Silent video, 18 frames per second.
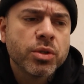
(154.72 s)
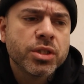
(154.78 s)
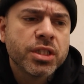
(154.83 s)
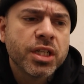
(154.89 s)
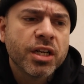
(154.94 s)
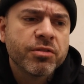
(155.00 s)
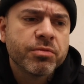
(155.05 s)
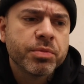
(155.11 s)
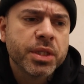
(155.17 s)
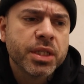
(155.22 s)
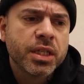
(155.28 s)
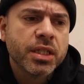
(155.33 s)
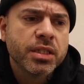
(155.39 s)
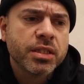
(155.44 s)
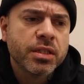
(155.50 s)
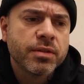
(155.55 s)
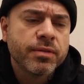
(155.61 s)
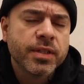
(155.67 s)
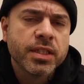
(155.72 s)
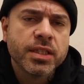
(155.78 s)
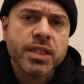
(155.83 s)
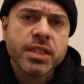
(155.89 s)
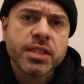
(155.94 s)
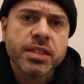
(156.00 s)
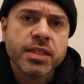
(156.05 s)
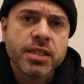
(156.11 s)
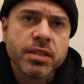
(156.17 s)
tough because of the
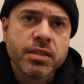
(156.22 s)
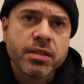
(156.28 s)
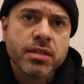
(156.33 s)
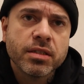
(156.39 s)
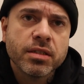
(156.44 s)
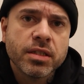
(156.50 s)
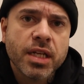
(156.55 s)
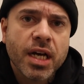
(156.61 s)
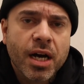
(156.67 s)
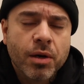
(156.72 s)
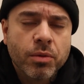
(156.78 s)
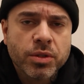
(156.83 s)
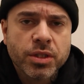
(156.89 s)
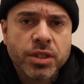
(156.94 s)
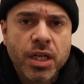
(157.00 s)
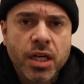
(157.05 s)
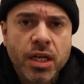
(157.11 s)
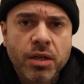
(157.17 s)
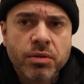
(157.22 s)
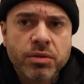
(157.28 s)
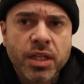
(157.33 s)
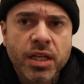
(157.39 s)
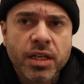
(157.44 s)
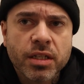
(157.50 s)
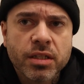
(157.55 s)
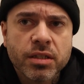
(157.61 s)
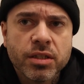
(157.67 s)
distance. Now I was young, I was
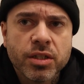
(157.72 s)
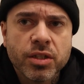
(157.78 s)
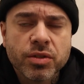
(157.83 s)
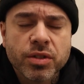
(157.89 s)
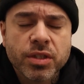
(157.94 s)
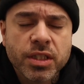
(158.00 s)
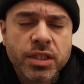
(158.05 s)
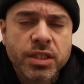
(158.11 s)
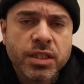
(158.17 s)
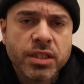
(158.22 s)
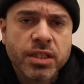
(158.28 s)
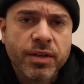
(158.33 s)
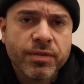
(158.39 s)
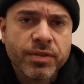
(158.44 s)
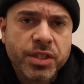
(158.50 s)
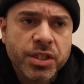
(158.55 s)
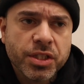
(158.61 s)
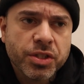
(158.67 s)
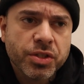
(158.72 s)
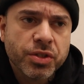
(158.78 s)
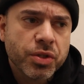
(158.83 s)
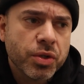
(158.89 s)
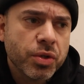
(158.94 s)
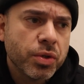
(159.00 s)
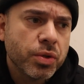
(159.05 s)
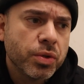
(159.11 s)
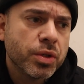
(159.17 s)
16, 17 years
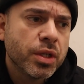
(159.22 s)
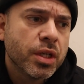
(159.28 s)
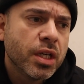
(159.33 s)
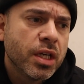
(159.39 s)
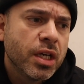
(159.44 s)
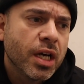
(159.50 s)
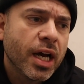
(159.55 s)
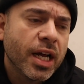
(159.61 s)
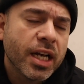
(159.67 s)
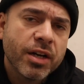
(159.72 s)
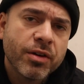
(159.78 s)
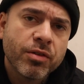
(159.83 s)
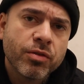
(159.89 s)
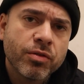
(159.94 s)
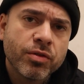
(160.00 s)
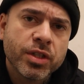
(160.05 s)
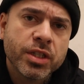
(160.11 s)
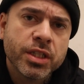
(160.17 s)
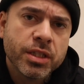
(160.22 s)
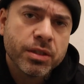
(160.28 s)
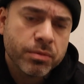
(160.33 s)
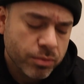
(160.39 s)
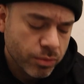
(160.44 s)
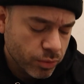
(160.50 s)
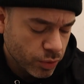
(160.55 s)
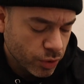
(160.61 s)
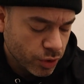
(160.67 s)
old. I never really
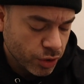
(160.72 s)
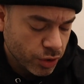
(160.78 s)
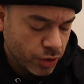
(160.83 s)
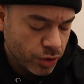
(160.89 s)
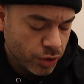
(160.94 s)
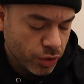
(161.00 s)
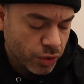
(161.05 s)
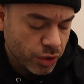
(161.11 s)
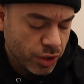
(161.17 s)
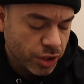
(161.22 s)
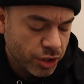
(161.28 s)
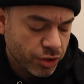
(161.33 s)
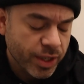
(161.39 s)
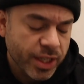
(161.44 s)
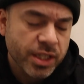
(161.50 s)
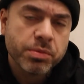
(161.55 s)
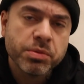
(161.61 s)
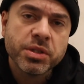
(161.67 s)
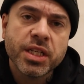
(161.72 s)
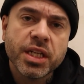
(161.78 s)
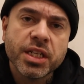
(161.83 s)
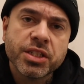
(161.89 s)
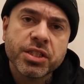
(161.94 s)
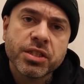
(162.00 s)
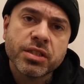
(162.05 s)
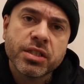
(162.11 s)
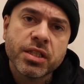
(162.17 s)
was used to
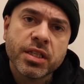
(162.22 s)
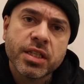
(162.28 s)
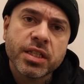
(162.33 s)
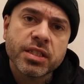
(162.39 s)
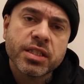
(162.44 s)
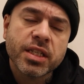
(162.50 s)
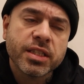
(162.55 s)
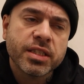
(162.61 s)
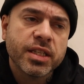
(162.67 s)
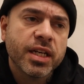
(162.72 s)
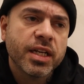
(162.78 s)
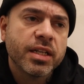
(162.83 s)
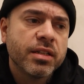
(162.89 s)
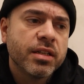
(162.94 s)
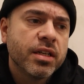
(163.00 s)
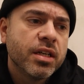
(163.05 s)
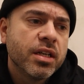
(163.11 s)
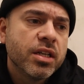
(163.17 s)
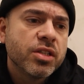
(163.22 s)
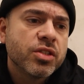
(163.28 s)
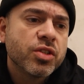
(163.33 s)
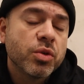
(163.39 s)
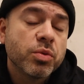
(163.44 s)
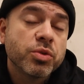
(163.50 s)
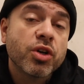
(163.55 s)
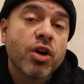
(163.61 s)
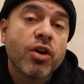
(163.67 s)
transportations and things like that, so
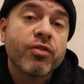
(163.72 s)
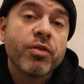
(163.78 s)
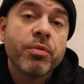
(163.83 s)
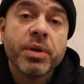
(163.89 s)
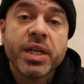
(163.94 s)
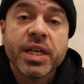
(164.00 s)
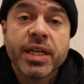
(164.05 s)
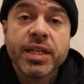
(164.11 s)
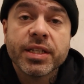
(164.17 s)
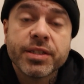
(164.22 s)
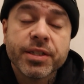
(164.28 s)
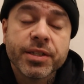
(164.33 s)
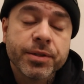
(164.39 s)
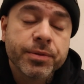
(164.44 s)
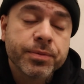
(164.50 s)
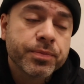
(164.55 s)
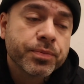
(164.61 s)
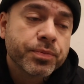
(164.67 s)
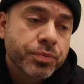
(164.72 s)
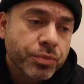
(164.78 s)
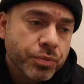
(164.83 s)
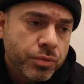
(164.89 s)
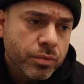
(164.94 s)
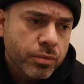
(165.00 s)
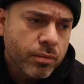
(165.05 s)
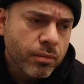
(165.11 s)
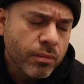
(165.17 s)
it was hard for me to get there.
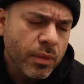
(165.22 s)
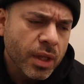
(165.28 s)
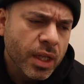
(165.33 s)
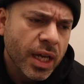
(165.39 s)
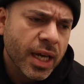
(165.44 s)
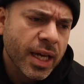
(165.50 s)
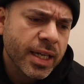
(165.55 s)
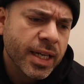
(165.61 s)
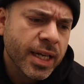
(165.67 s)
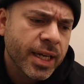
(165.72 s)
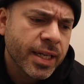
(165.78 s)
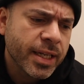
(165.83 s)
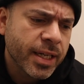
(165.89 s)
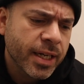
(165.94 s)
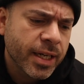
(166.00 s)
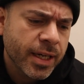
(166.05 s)
Right. And then